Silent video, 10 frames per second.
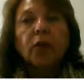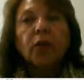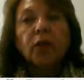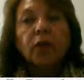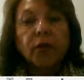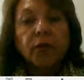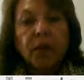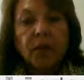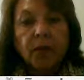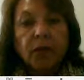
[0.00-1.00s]
So the
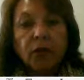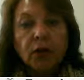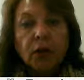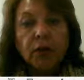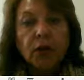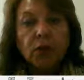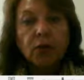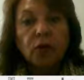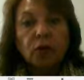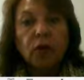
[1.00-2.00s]
first time the term is
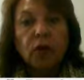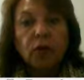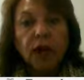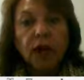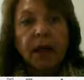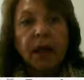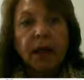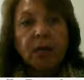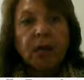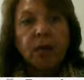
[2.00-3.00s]
used, you need to write it
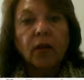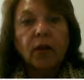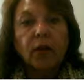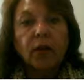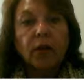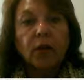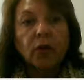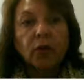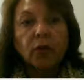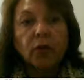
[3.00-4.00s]
out so that the reader
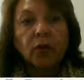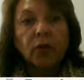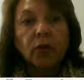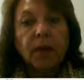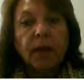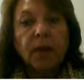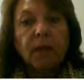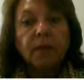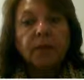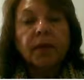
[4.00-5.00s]
knows what the term
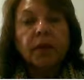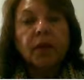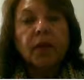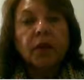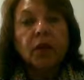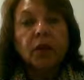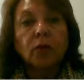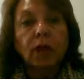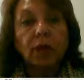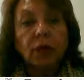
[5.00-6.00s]
is. Then
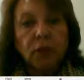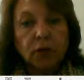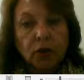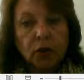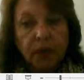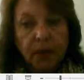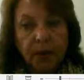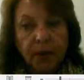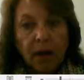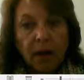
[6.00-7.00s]
you include your
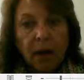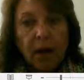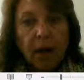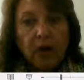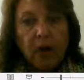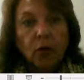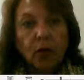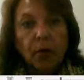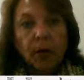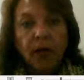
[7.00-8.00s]

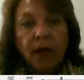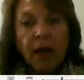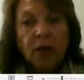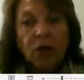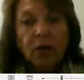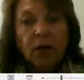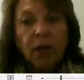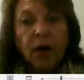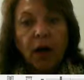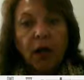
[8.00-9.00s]
abbreviation to
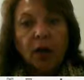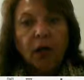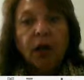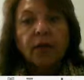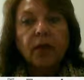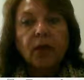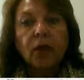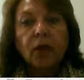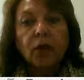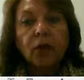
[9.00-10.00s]
follow, and then
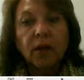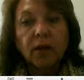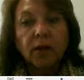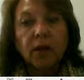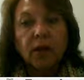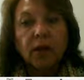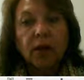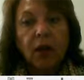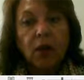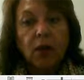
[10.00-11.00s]
you use the
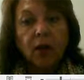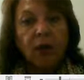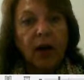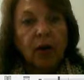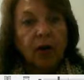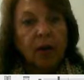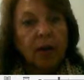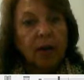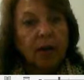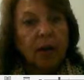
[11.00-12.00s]
abbreviation throughout your
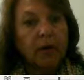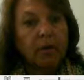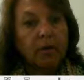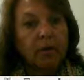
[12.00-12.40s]
paper.